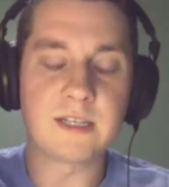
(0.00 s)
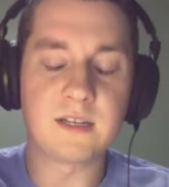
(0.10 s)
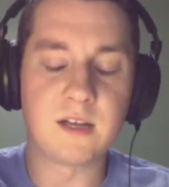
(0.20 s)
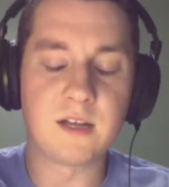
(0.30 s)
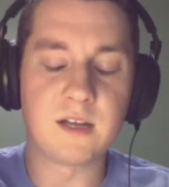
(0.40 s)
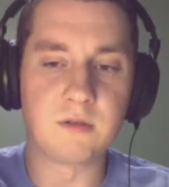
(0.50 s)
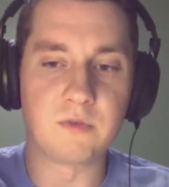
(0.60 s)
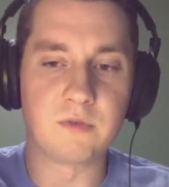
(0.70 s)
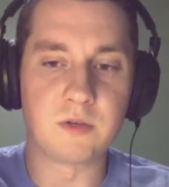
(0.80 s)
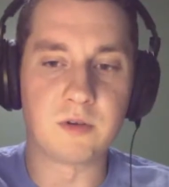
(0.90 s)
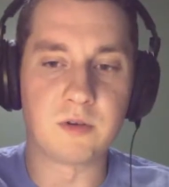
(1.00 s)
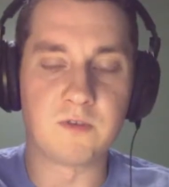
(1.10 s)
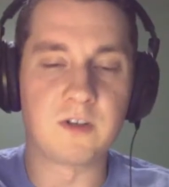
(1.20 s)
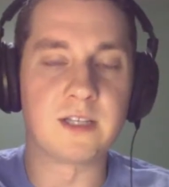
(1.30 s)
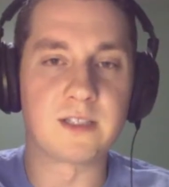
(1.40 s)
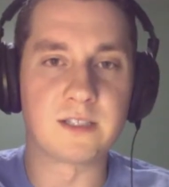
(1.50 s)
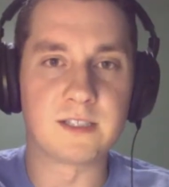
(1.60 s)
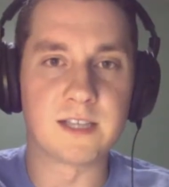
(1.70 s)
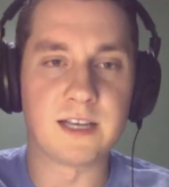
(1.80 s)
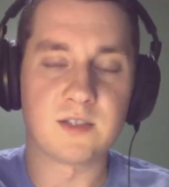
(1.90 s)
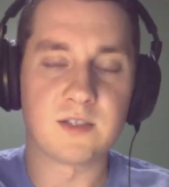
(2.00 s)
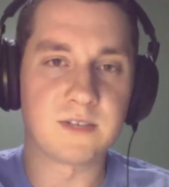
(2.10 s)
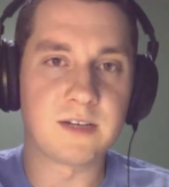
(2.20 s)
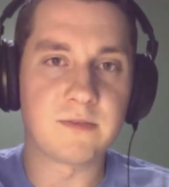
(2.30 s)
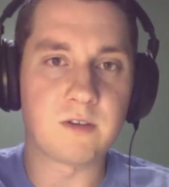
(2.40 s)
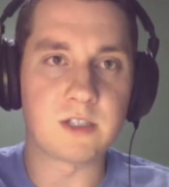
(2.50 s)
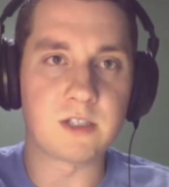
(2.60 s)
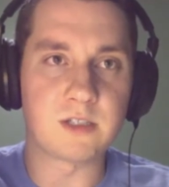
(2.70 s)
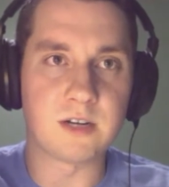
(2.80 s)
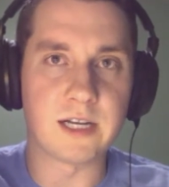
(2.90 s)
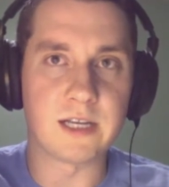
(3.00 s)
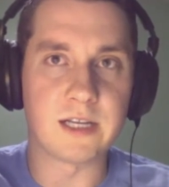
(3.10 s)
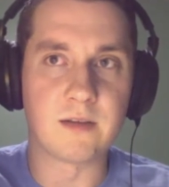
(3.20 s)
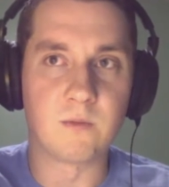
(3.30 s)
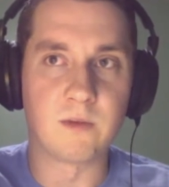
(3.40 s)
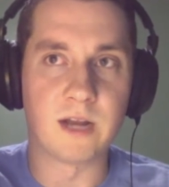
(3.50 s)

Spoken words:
another reviewer, for instance, say it's very frustrating when